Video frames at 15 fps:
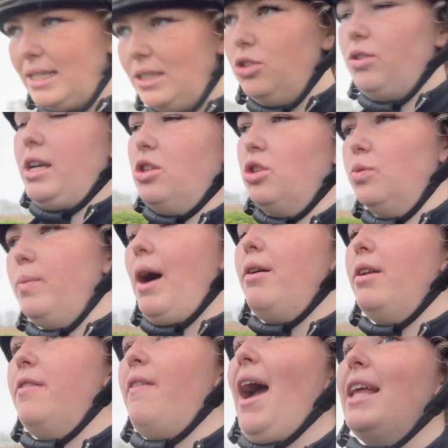strange as well.
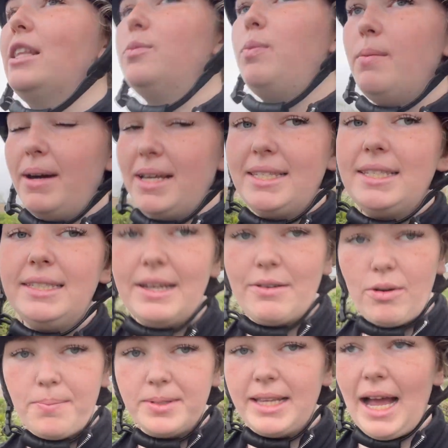And I've had to put my
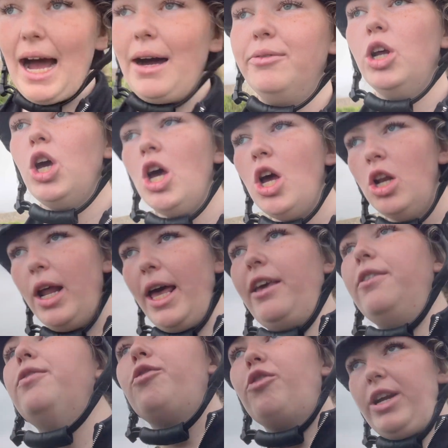stirrups down like
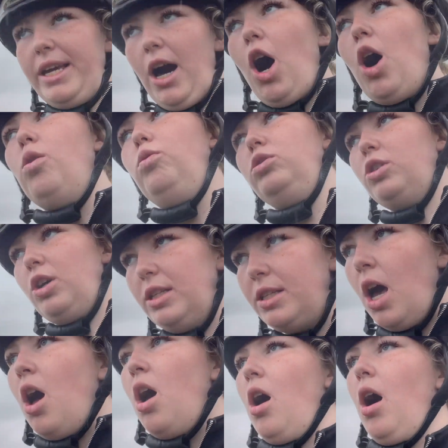3 holes because
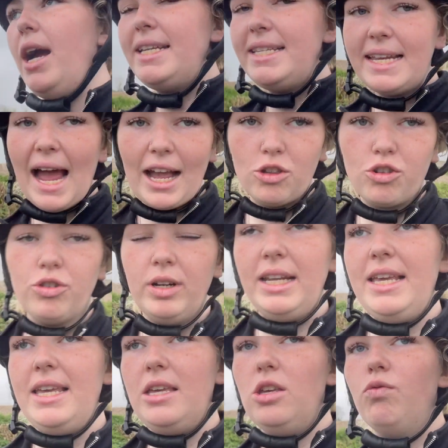I
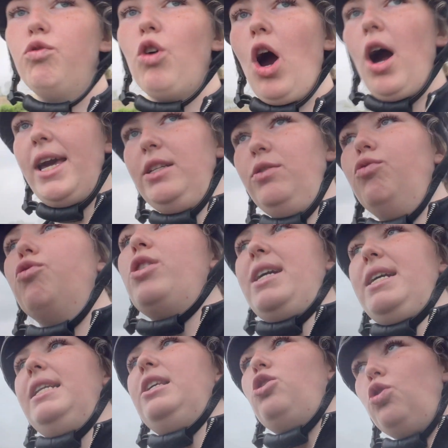naturally ride
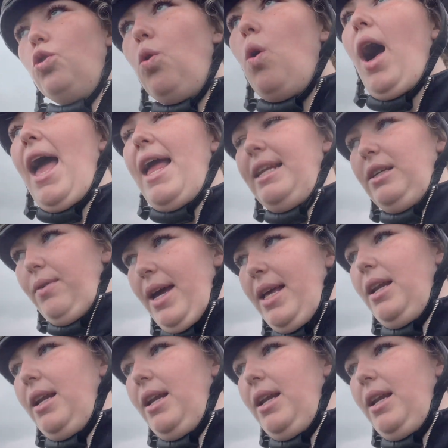really short anyway,